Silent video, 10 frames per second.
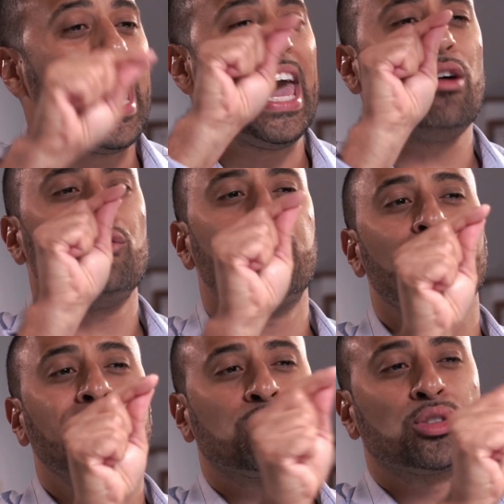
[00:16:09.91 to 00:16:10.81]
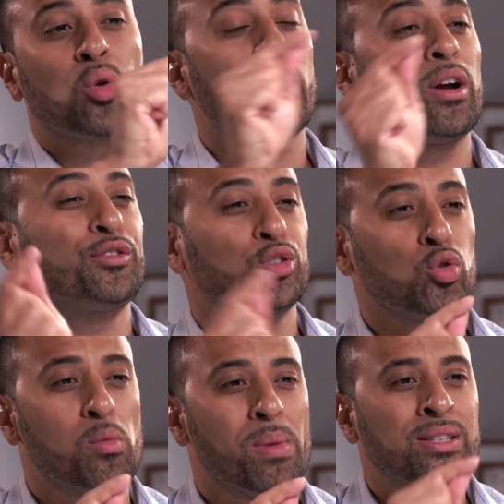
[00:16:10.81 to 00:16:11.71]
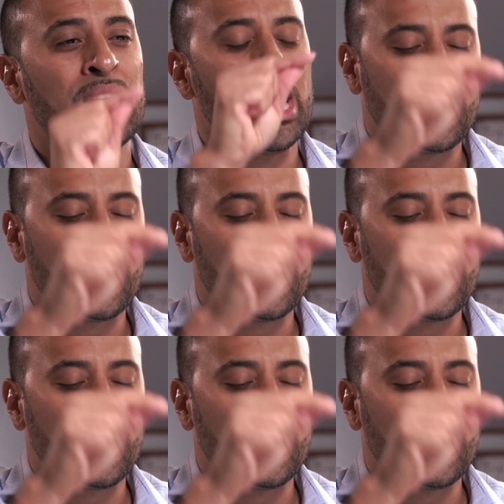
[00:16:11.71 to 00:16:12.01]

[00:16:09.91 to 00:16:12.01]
every sort of tumors,